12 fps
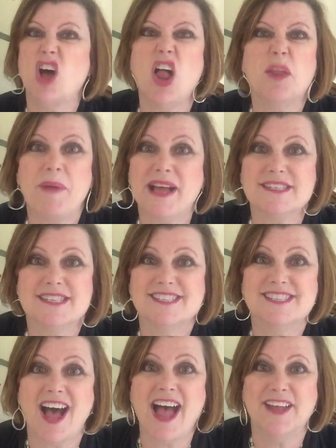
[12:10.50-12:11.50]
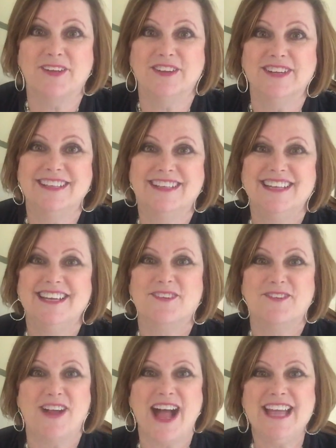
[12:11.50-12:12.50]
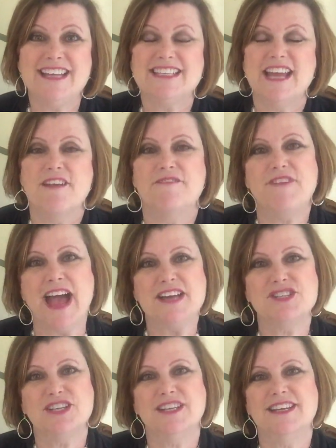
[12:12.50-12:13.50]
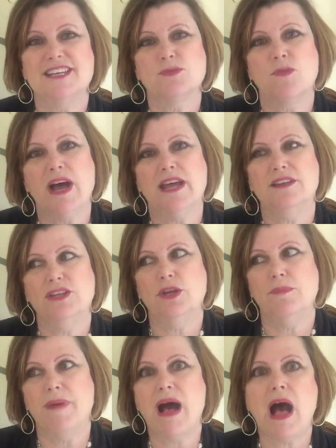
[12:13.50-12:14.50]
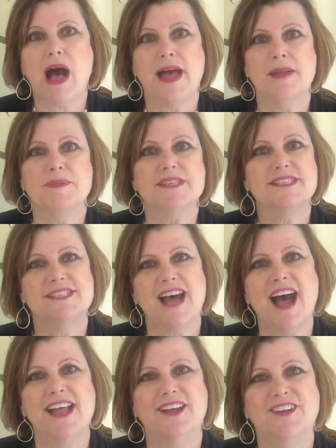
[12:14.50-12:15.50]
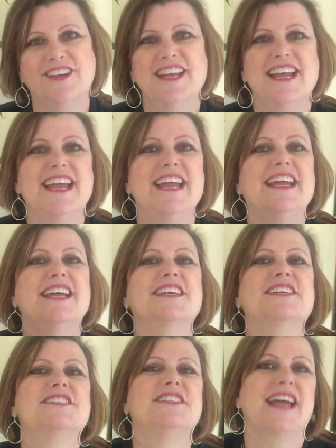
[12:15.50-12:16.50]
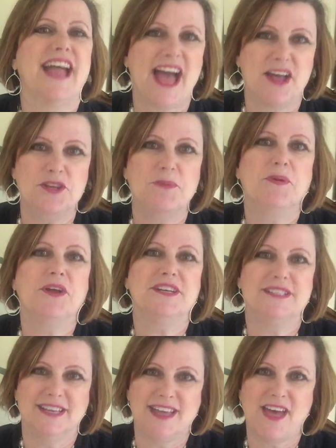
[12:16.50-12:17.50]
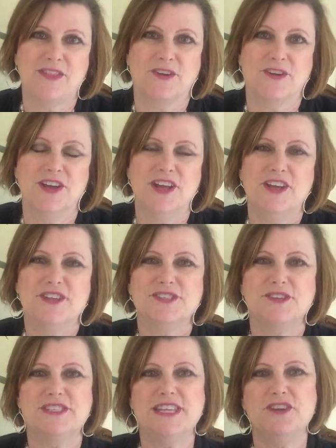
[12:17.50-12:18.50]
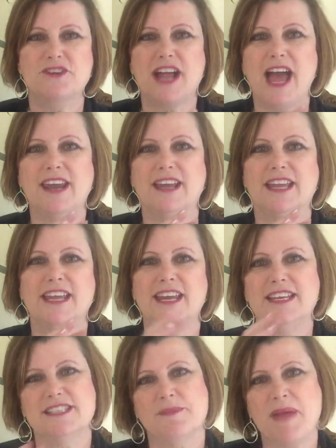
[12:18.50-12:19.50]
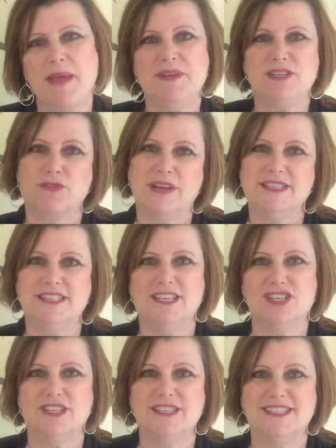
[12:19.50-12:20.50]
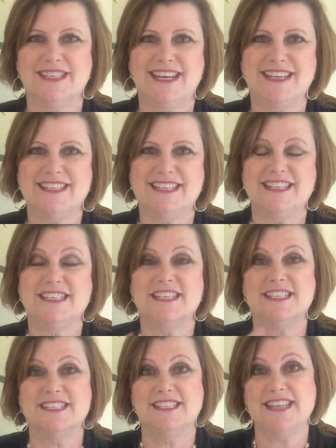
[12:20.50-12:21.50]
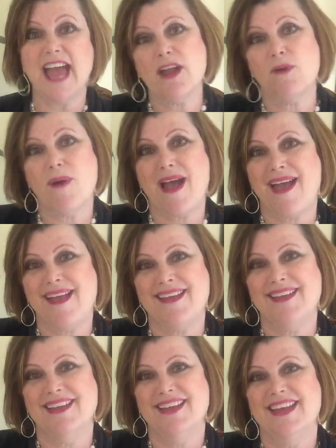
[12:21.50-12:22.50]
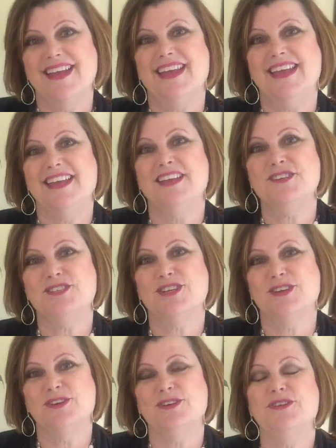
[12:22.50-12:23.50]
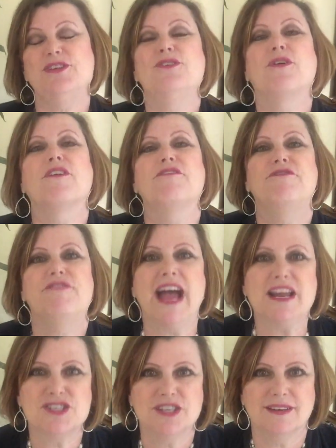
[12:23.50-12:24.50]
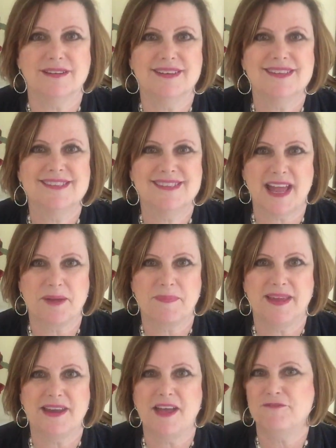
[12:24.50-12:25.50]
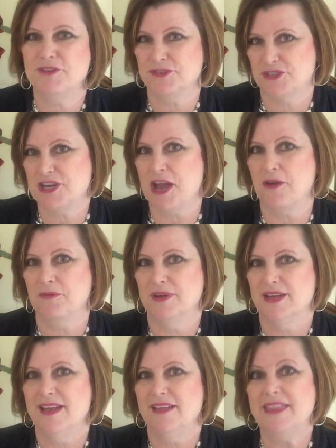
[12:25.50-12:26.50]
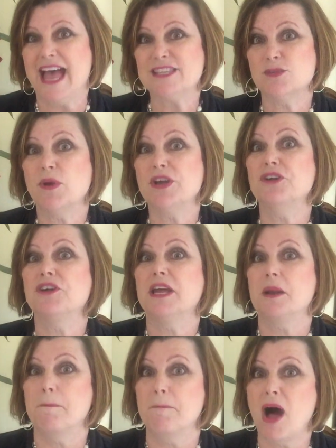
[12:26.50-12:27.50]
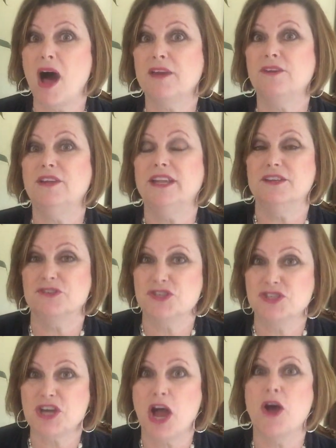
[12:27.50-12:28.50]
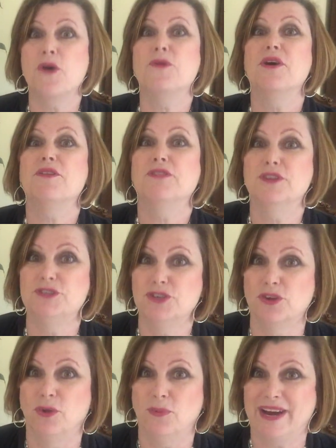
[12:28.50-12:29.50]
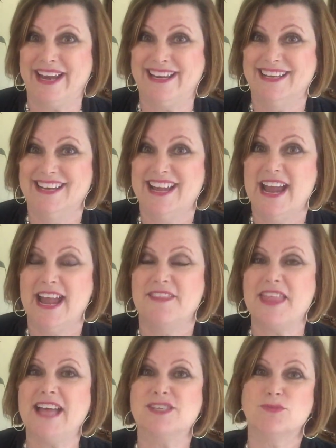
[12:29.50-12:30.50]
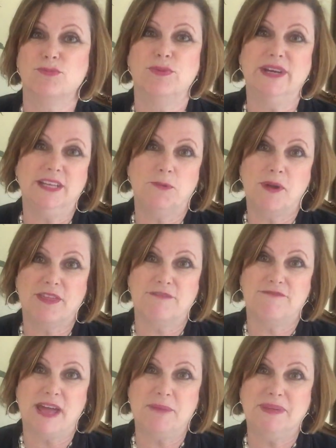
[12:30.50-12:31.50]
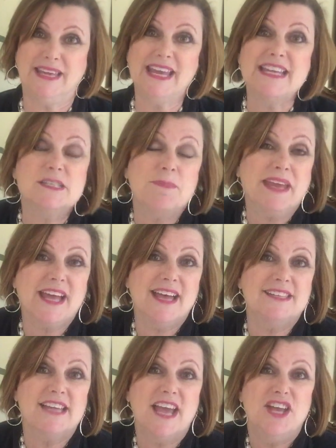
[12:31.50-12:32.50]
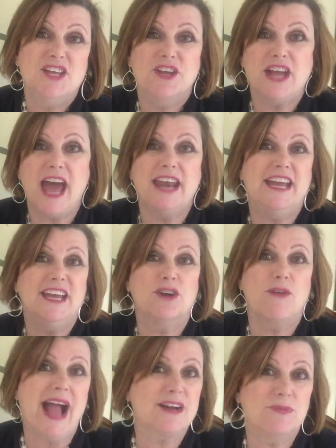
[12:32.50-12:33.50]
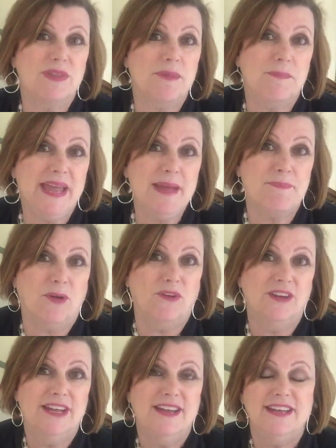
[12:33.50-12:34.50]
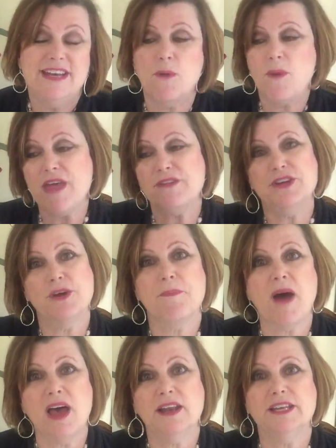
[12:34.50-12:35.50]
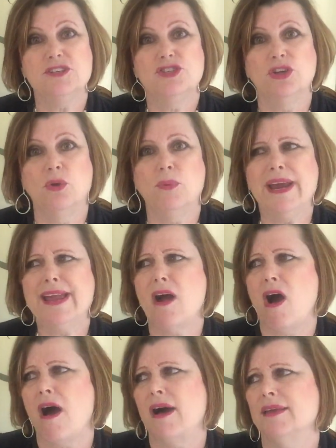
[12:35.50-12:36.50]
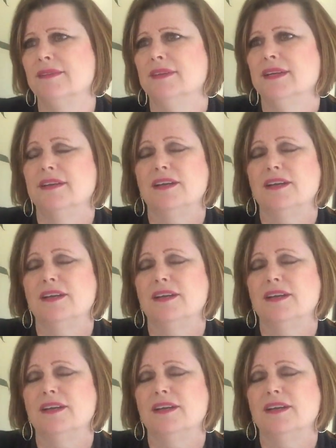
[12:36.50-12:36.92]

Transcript: all about style, right? Fashion is what you buy, but style is how you put it together. So see, you're kind of getting some maybe transition sentences to segue into your fashion segment of your show. That's where you're going to model and show the jewelry. And that's really where the fun begins, because you kind of interact with the people. Now, whether you're modeling jewelry on